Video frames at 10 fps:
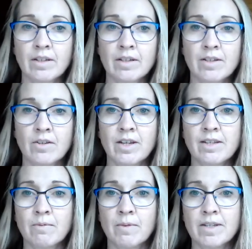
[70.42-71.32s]
So these are
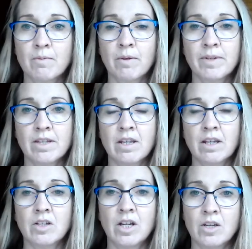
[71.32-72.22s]
the ones where we see the
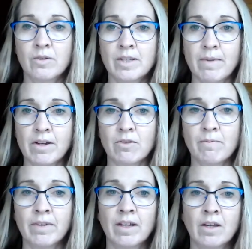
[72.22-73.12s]
continuous
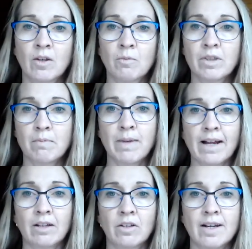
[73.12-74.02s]
spectrum with the
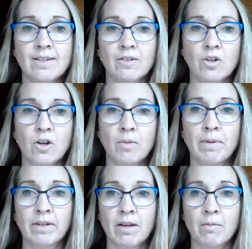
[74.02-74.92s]
black lines on top.
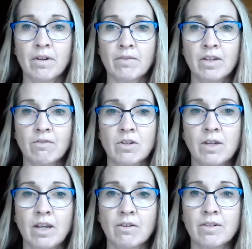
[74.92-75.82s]
And what I've given you
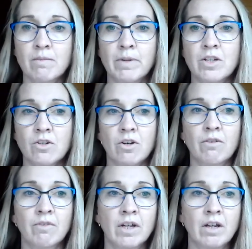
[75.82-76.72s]
here is a picture
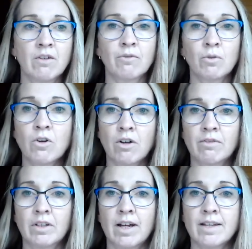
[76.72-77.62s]
of
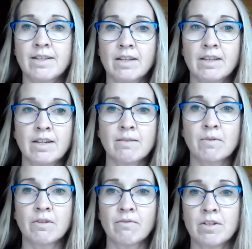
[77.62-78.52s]
Fraunhofer lines, and these were
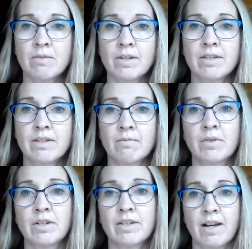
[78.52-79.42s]
the first ones that were
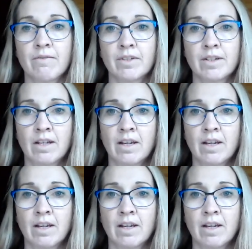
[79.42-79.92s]
discovered,